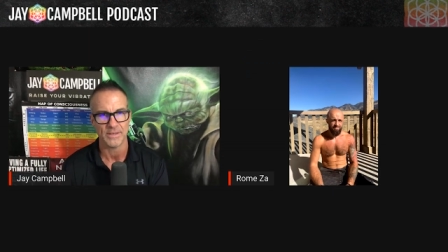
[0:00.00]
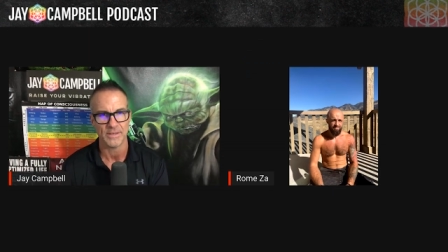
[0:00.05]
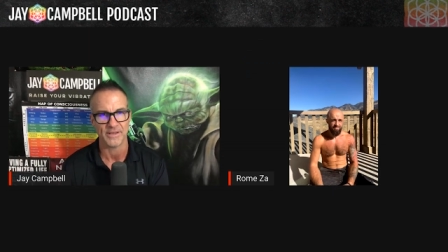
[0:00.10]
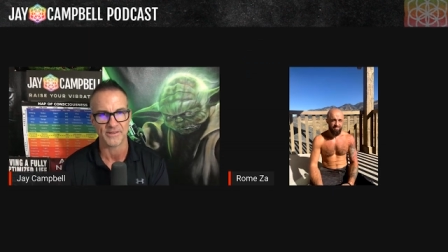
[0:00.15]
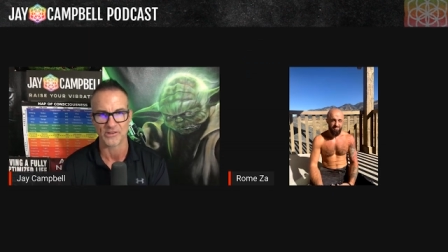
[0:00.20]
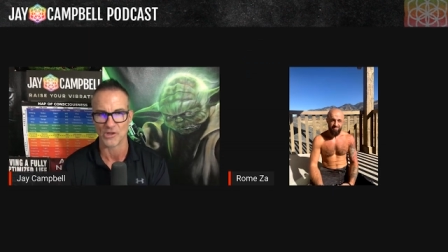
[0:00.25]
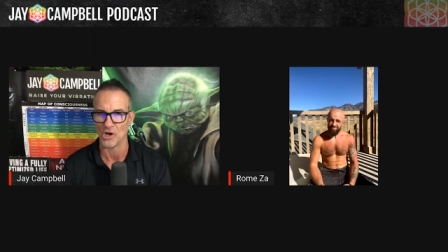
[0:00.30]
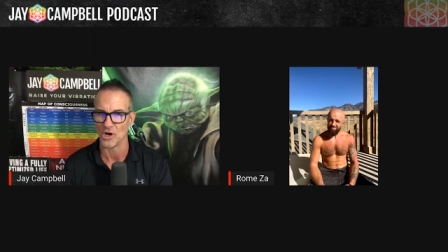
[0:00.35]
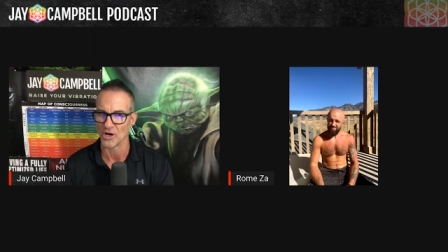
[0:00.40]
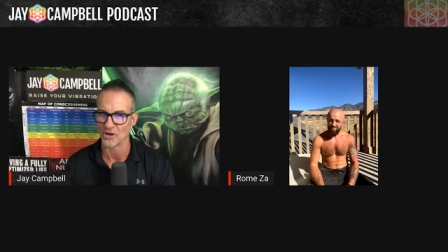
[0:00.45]

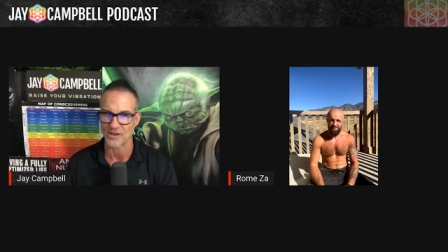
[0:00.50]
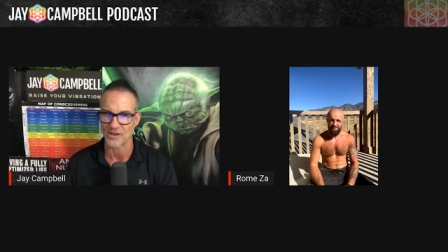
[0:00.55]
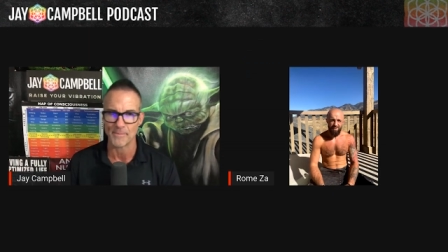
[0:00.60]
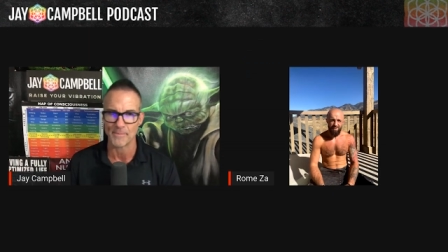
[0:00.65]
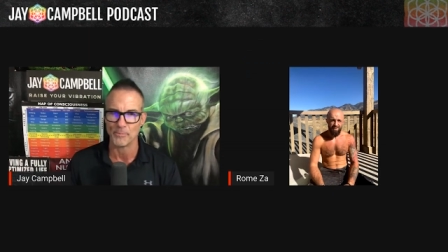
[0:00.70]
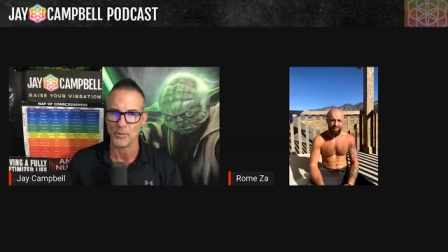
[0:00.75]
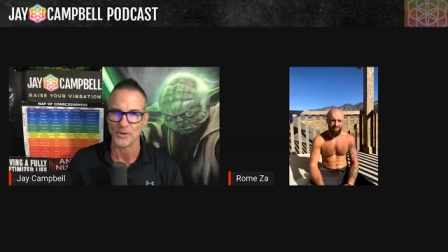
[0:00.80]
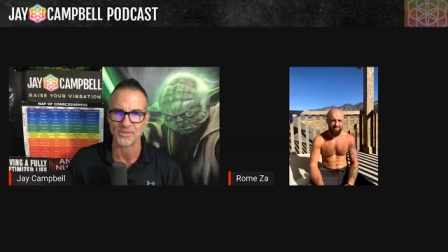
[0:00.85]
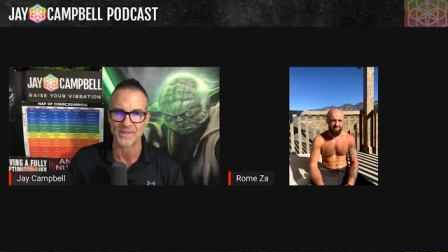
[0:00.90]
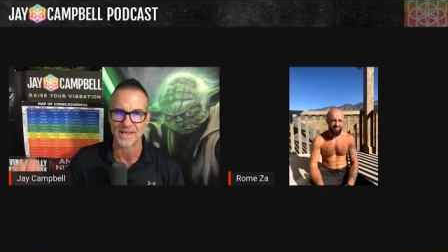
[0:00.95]
as long as i
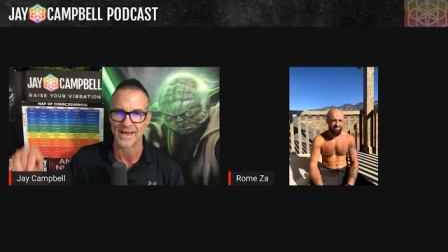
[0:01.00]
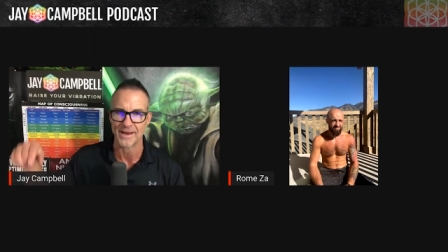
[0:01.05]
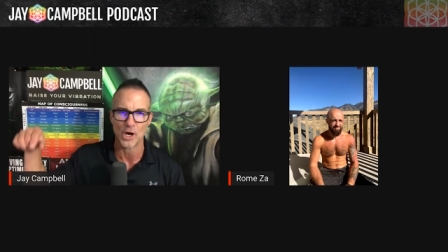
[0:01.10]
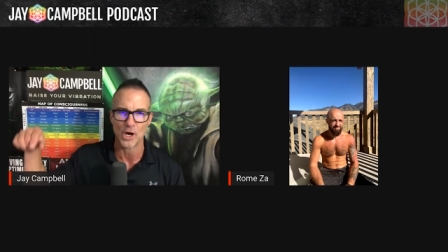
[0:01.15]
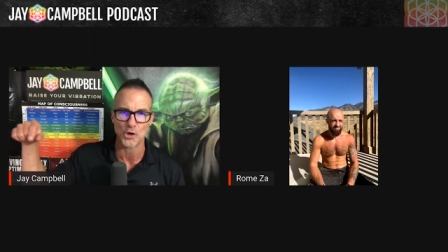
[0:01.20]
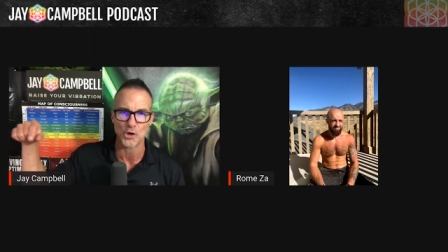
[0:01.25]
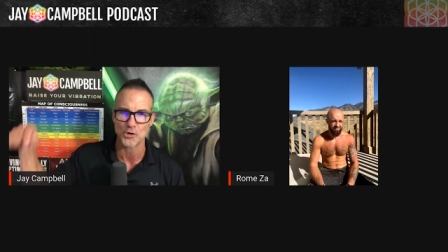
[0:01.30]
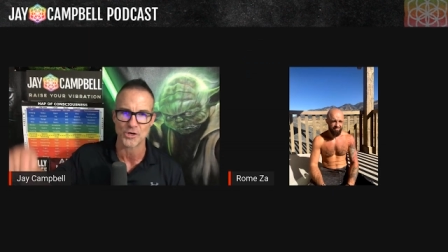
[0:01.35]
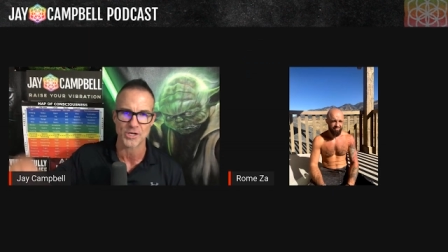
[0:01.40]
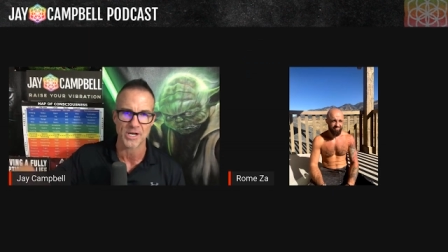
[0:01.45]
put that
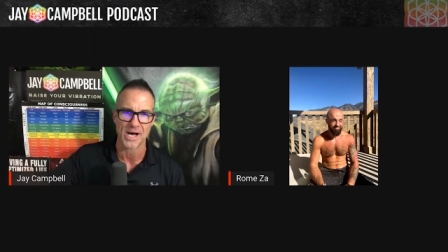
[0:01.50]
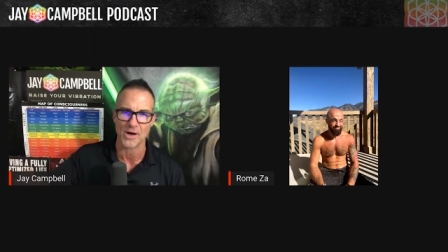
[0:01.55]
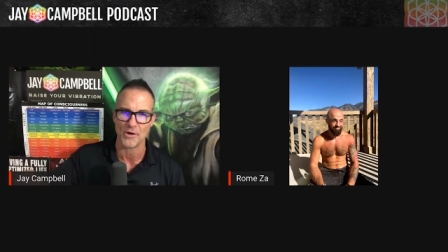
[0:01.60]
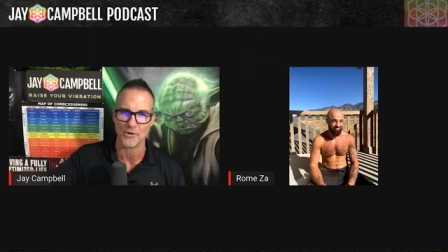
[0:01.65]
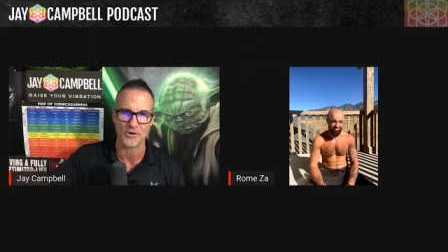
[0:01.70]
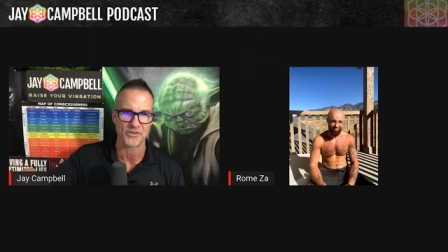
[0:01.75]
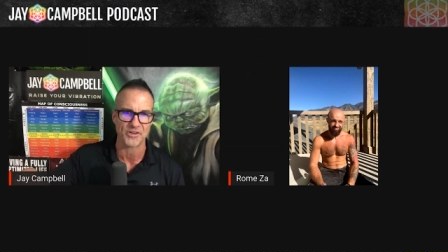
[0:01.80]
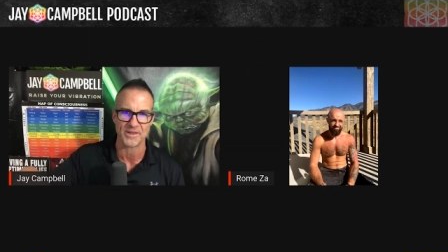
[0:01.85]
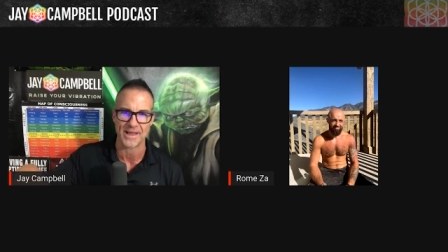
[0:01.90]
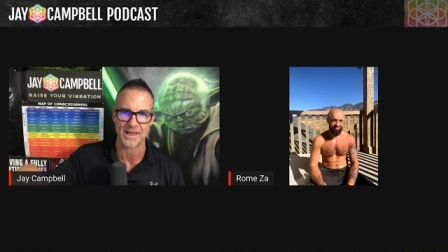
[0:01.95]
hundred
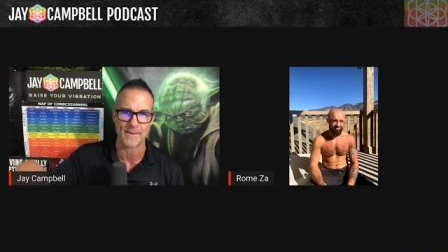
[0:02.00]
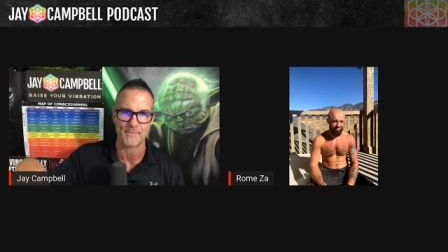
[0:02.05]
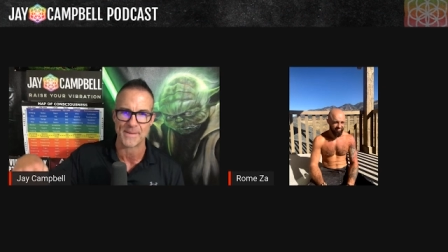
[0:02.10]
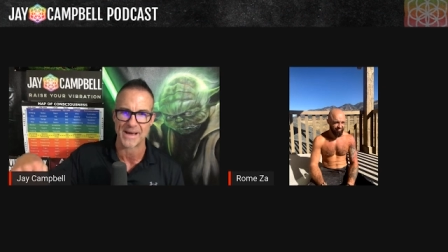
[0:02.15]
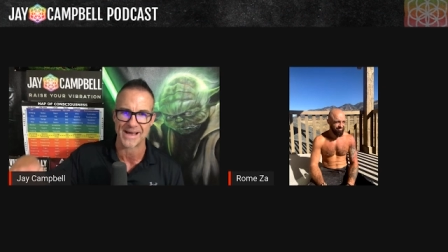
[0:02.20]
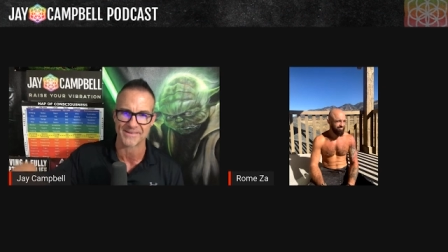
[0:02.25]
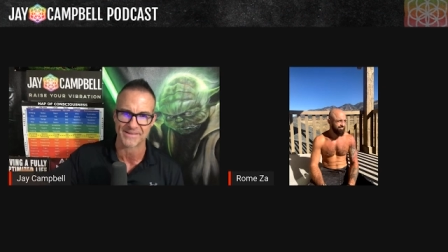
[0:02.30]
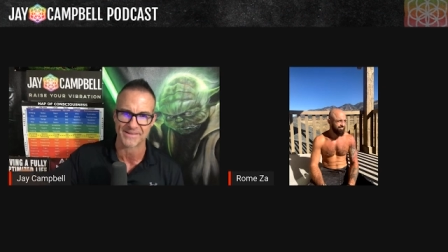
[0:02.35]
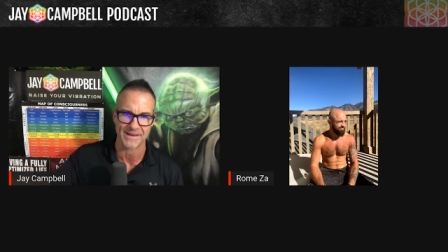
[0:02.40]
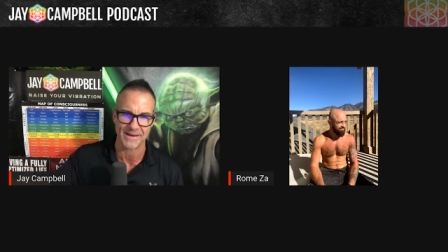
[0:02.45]
dollars in that
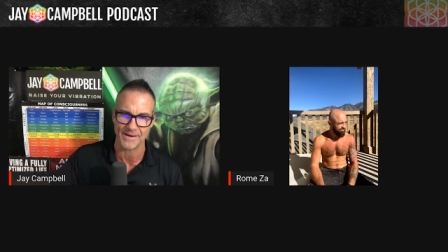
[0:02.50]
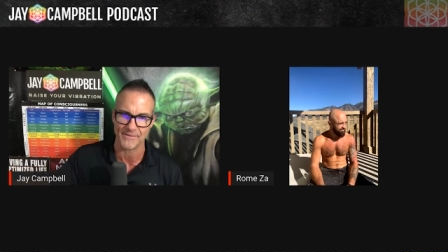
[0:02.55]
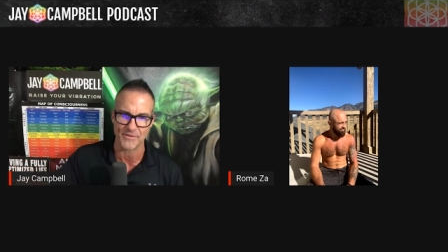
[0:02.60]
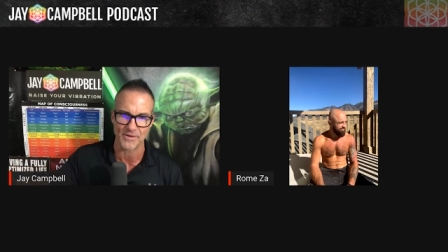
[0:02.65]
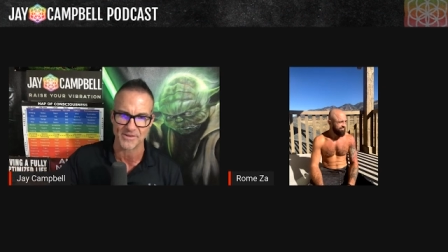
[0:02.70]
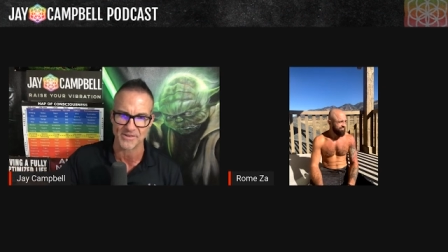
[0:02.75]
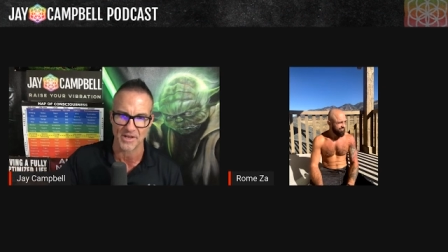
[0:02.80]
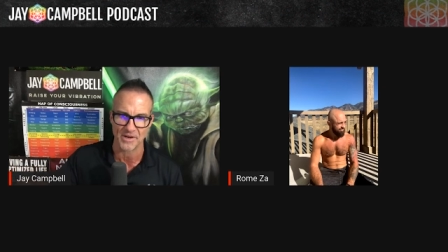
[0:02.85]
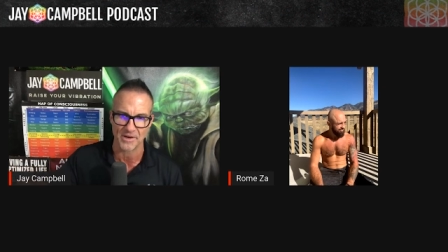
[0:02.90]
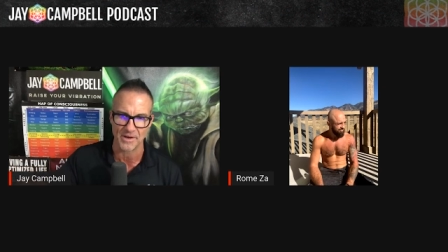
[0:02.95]
basket
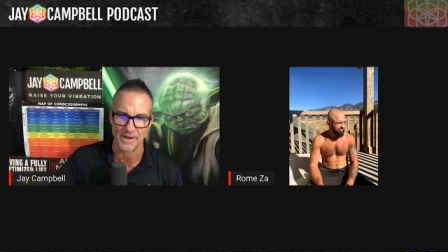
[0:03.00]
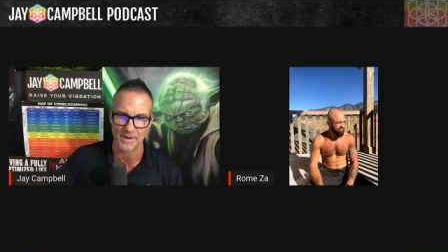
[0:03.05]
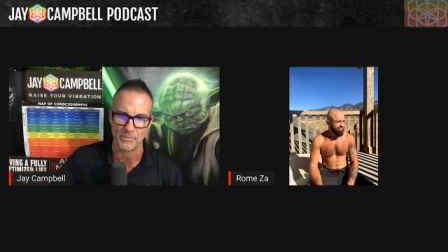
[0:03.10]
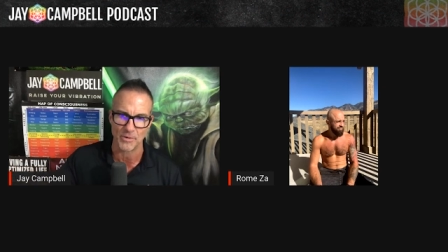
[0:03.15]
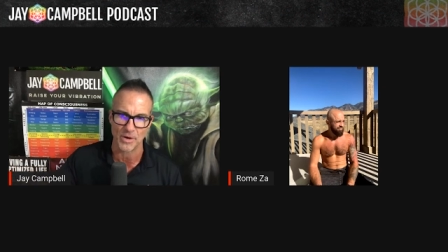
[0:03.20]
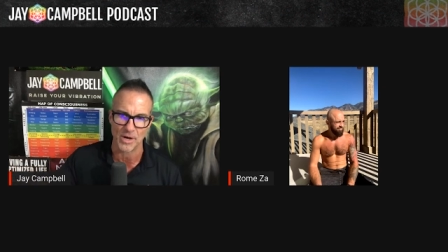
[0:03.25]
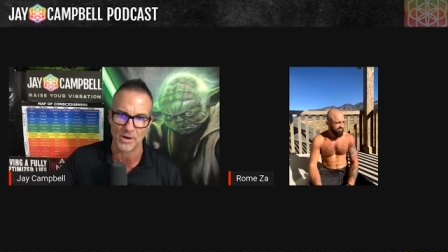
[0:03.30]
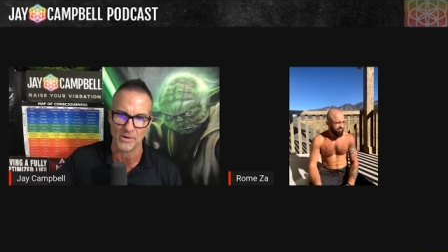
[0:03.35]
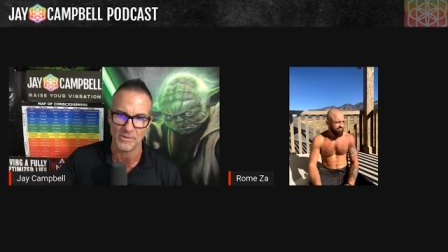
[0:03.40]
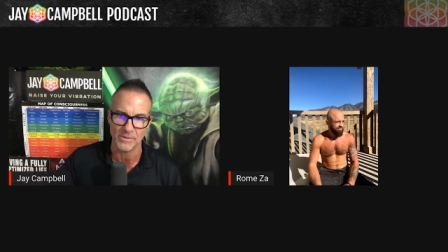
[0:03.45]
every sunday
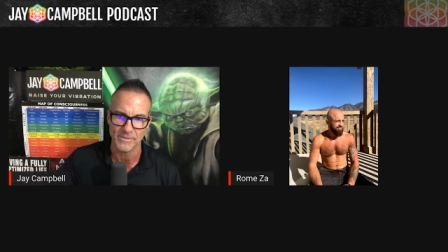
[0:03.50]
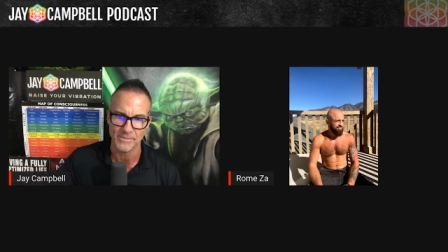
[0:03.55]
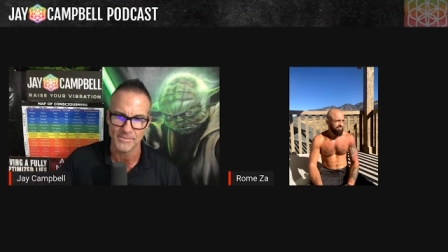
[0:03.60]
bro